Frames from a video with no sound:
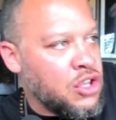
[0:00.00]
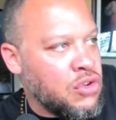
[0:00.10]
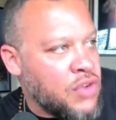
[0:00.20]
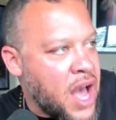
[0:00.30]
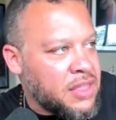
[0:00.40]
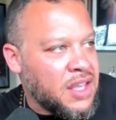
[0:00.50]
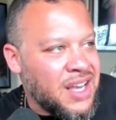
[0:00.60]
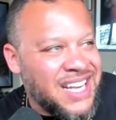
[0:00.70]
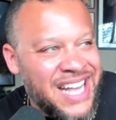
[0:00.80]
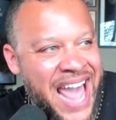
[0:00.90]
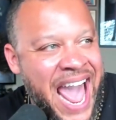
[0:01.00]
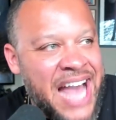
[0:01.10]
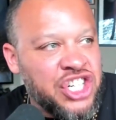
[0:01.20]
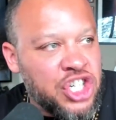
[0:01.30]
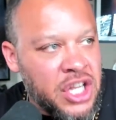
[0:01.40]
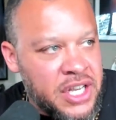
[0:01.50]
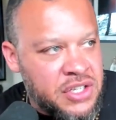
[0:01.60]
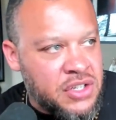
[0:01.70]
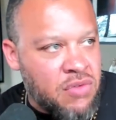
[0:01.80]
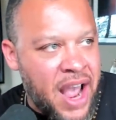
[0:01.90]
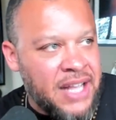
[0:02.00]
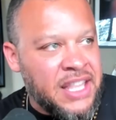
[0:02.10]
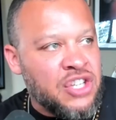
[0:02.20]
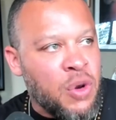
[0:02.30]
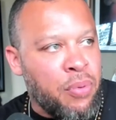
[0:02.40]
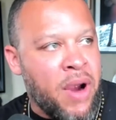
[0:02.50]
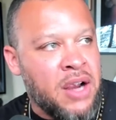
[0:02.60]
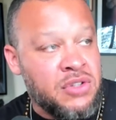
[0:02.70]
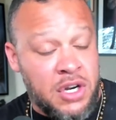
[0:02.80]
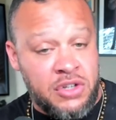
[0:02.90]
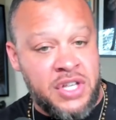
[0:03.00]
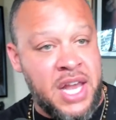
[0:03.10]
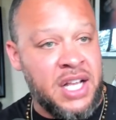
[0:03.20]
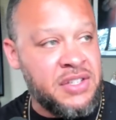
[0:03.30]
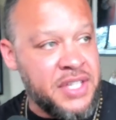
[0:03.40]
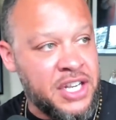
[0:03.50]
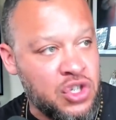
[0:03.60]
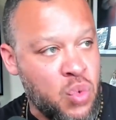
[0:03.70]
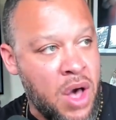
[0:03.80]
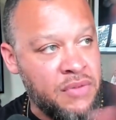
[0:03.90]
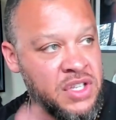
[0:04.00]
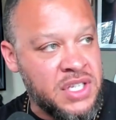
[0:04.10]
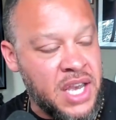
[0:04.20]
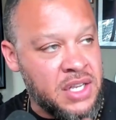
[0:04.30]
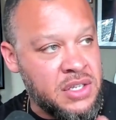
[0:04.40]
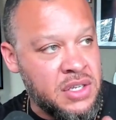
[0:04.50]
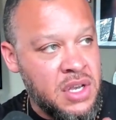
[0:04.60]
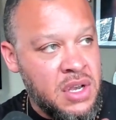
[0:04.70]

You've got the angelus, right? These are prayers that are said at 6, 12, and 6.